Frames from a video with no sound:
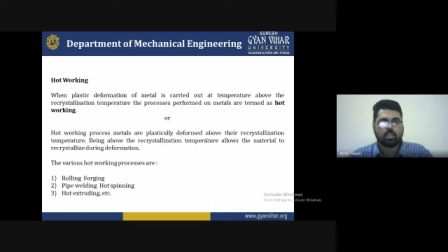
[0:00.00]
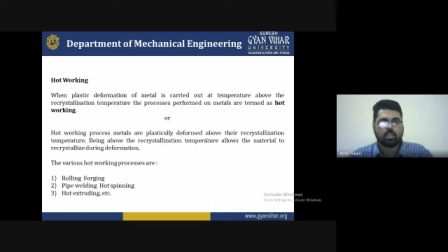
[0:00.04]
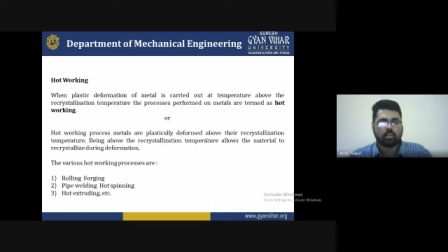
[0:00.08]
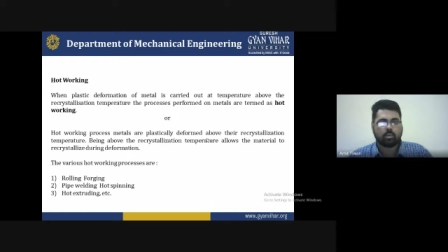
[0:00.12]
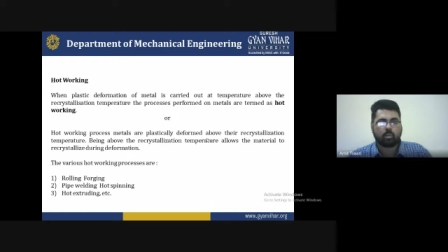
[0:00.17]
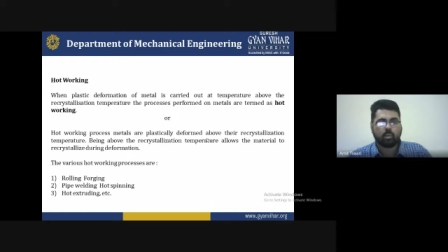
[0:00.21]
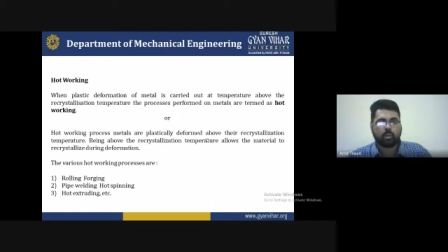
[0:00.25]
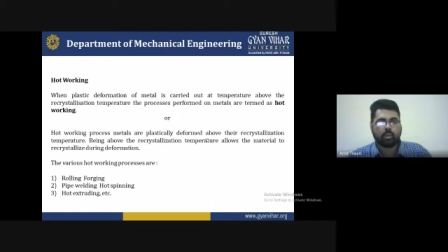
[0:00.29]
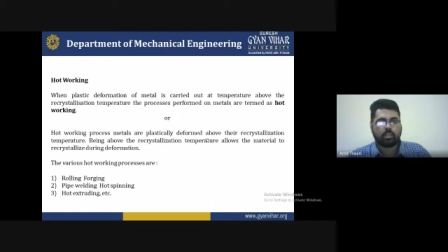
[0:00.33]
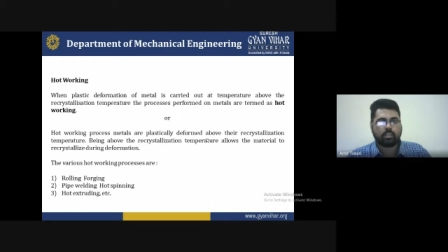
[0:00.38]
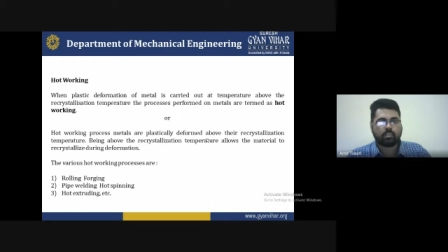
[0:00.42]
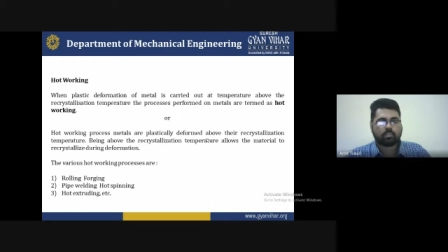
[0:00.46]

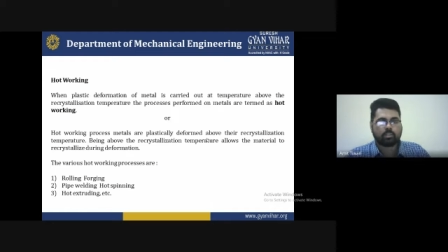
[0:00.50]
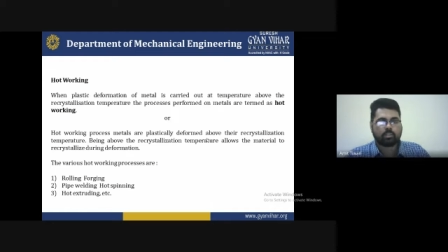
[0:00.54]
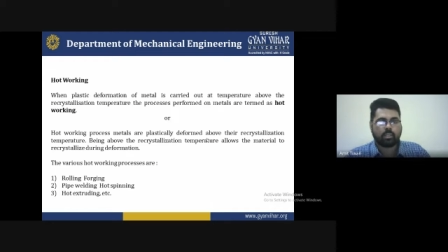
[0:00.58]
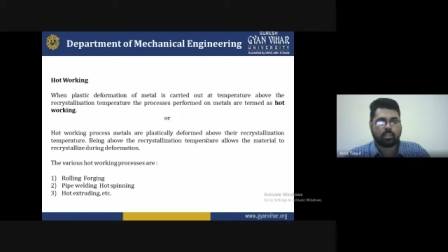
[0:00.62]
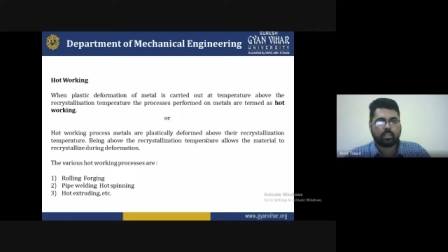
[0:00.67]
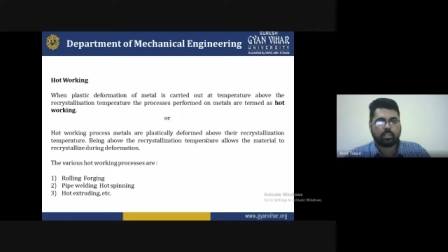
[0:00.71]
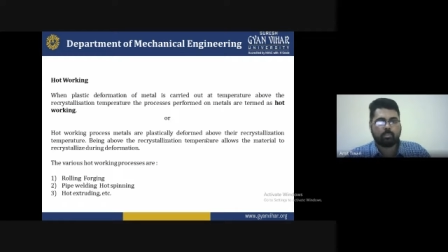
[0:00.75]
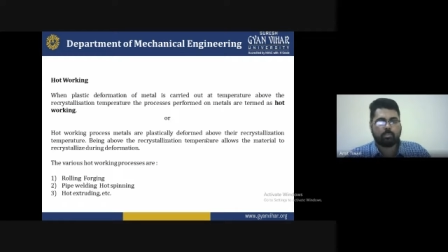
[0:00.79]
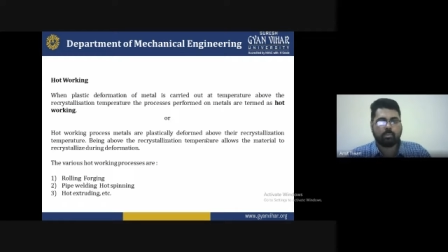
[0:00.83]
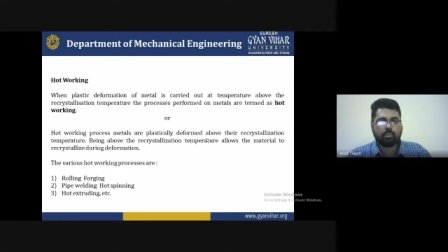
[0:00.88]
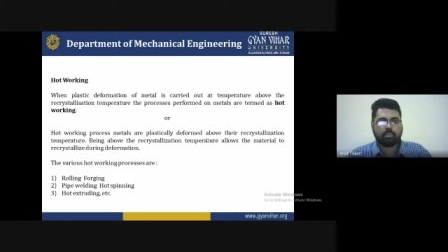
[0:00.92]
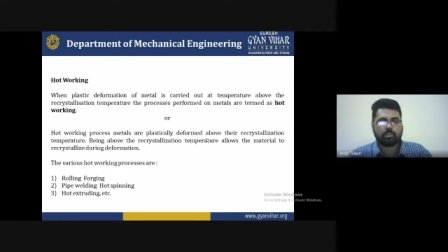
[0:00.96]
to understand
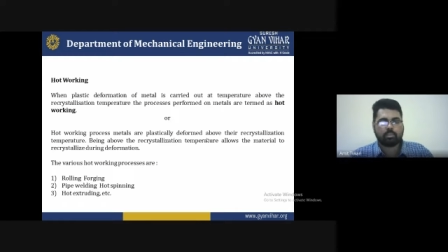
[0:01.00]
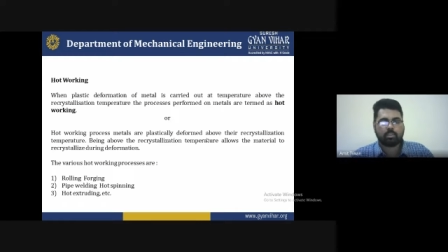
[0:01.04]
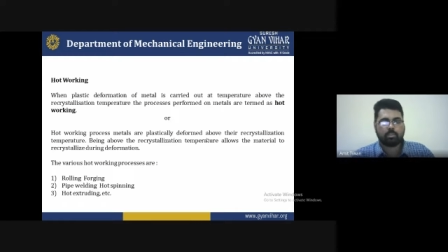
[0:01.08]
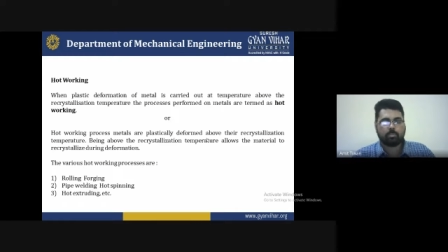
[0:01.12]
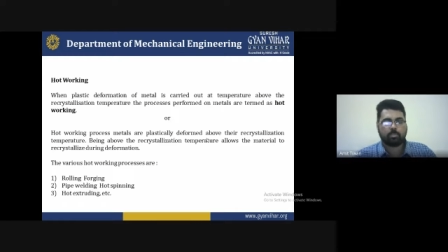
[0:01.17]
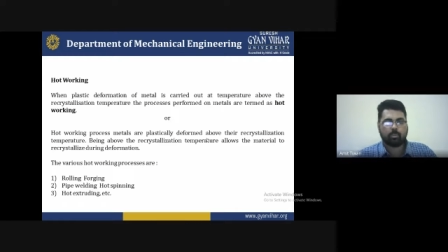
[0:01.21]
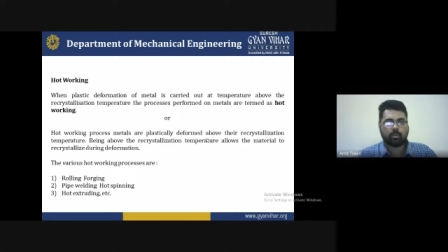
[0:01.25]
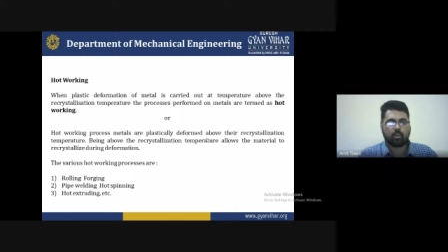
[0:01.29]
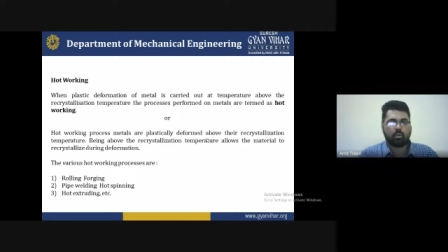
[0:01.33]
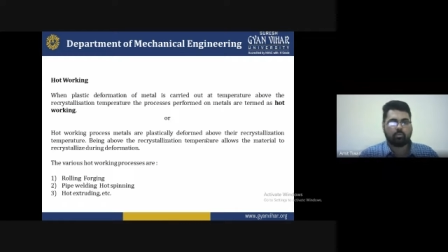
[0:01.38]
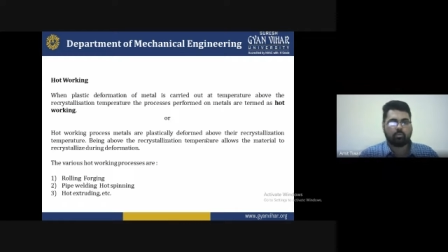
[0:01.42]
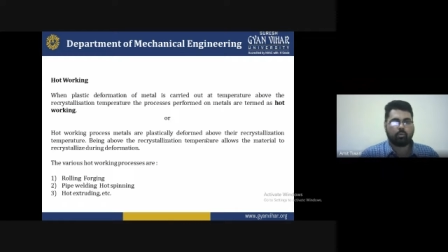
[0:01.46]
the
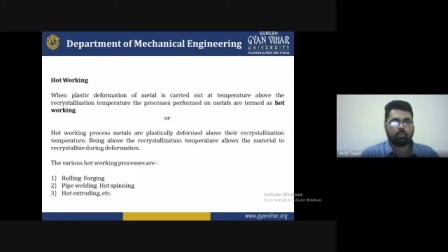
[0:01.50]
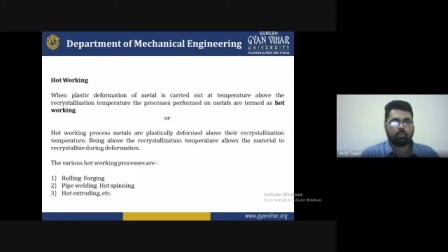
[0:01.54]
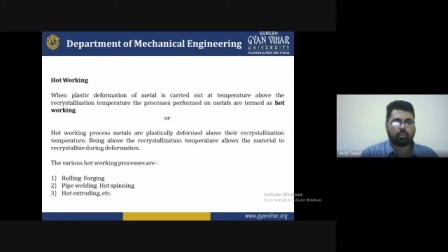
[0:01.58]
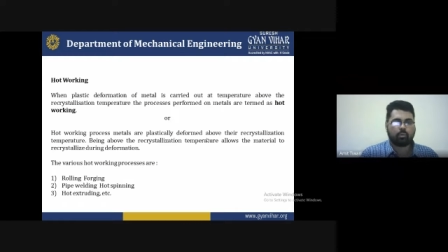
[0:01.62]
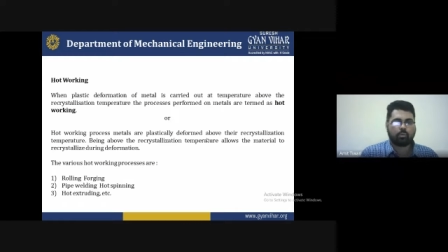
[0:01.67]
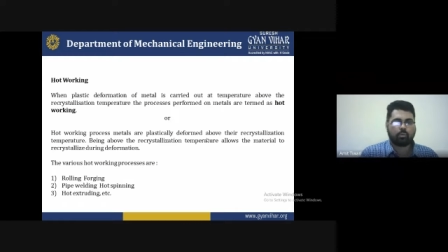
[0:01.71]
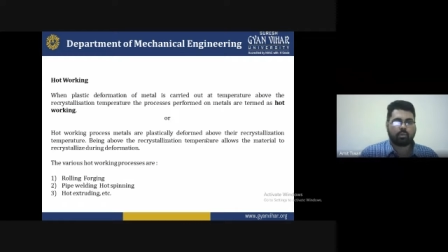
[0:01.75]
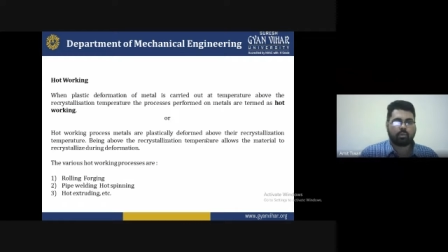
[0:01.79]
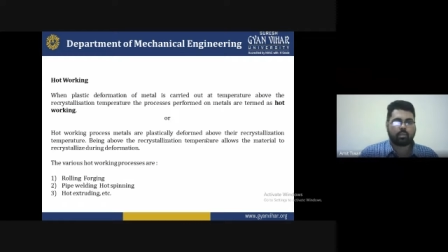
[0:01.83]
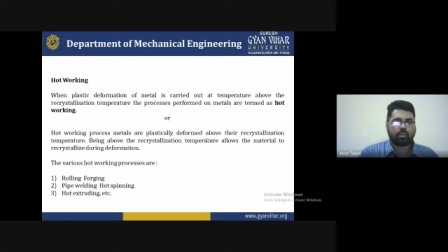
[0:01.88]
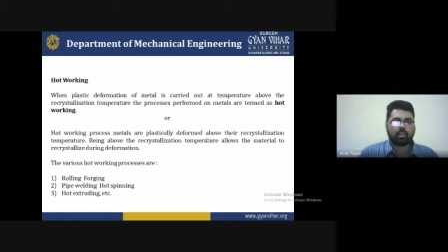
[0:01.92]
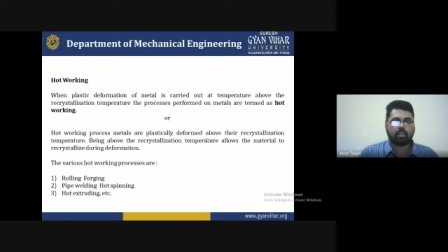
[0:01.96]
principle of hot
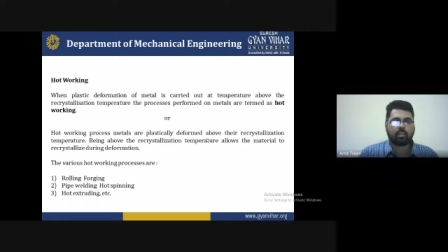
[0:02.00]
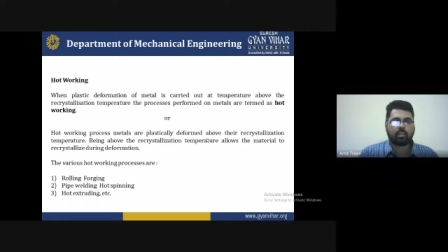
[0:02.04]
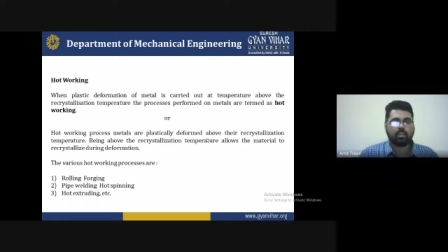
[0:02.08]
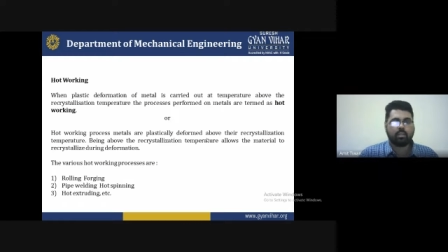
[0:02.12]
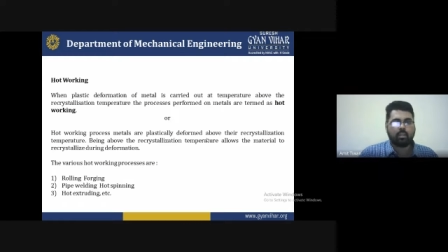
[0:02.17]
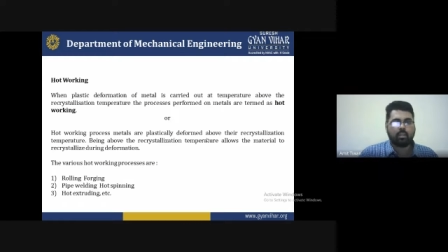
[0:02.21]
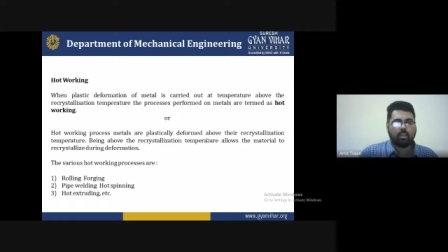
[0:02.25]
working,